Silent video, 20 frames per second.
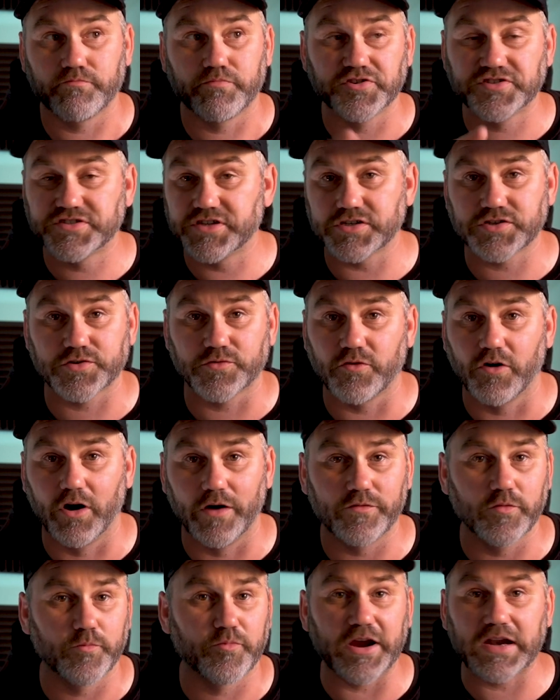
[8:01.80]
precision
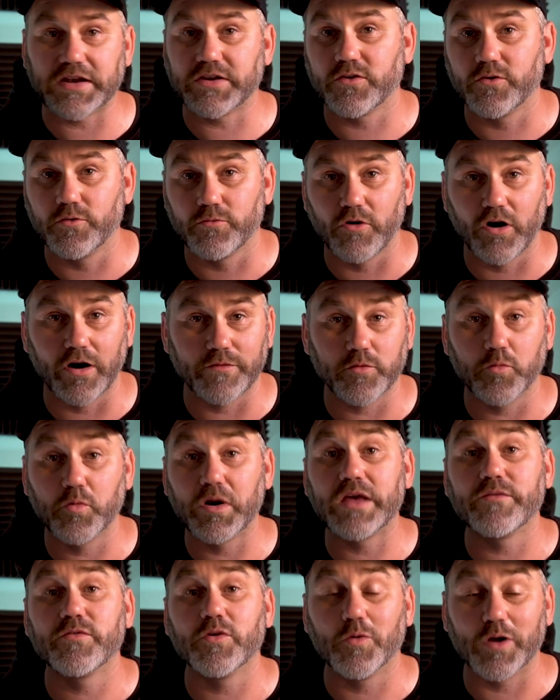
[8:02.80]
rifle, practical rifle,
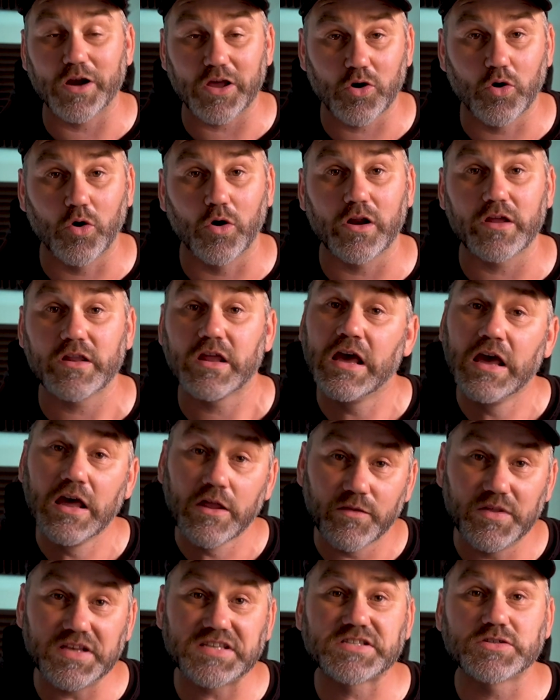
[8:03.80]
whatever you want to call it,
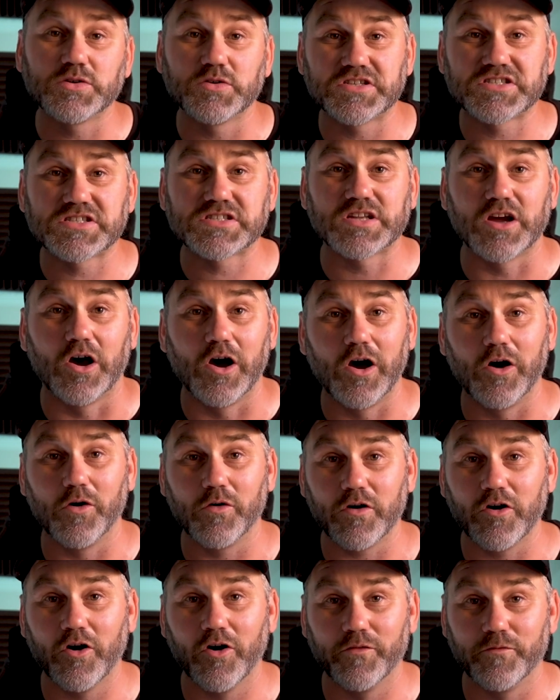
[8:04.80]
this sort of
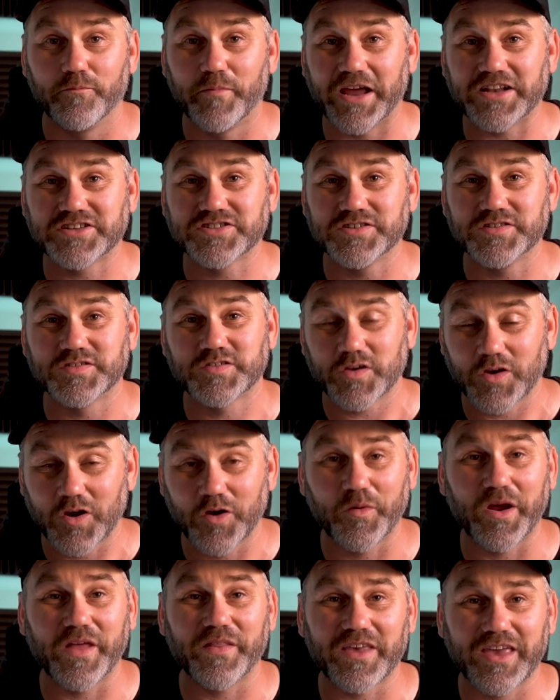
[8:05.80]
style of matches
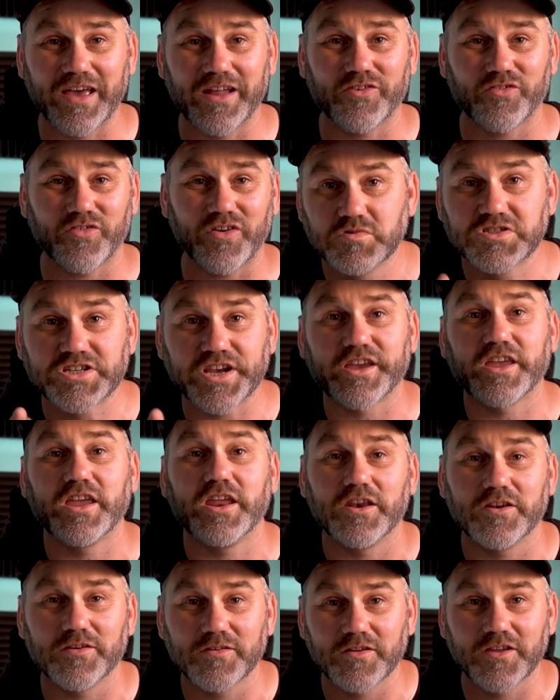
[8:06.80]
around the country. Check
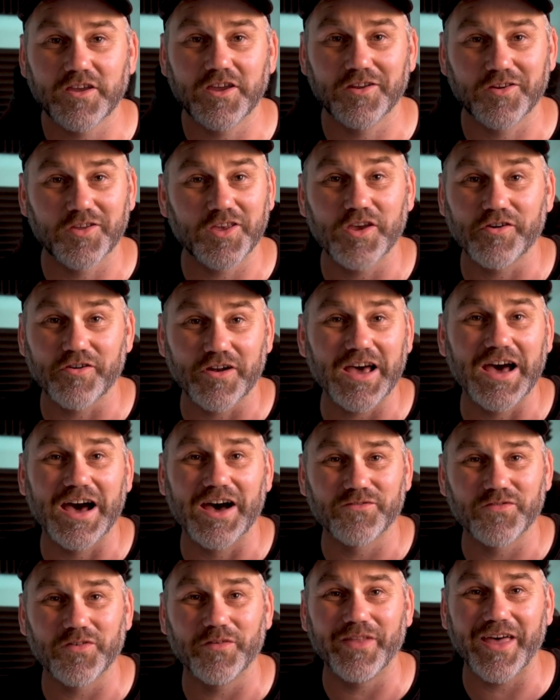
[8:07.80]
in a year and a
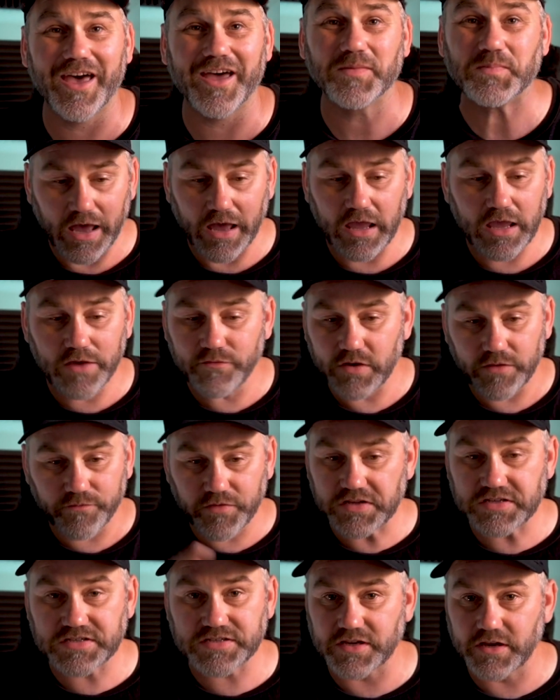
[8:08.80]
half on that. Even
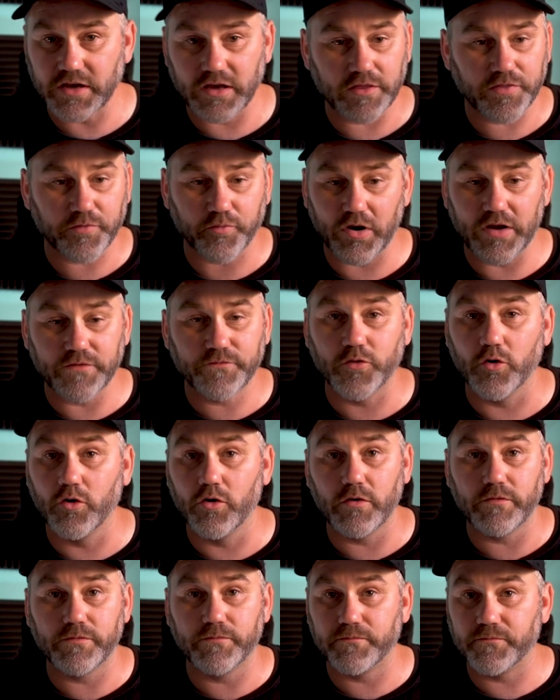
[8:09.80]
if it's a 3,
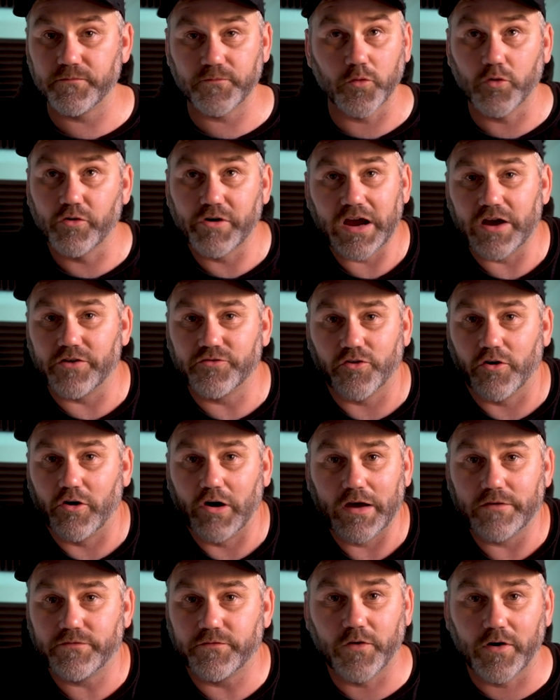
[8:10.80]
4, 4-hour
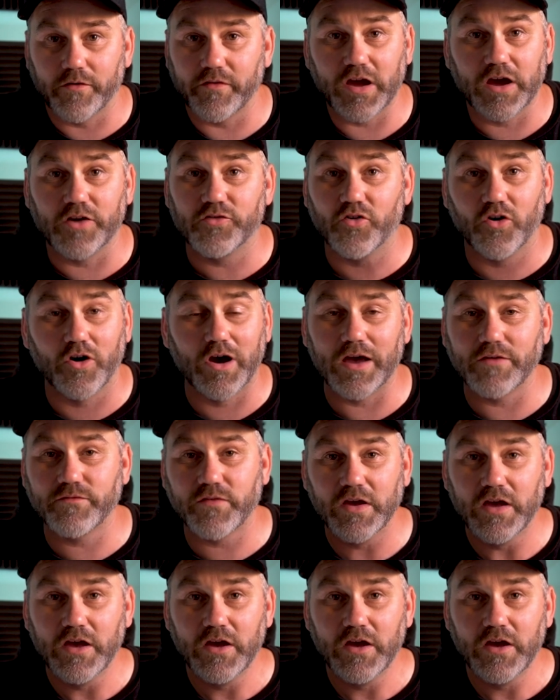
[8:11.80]
drive, 5-hour drive,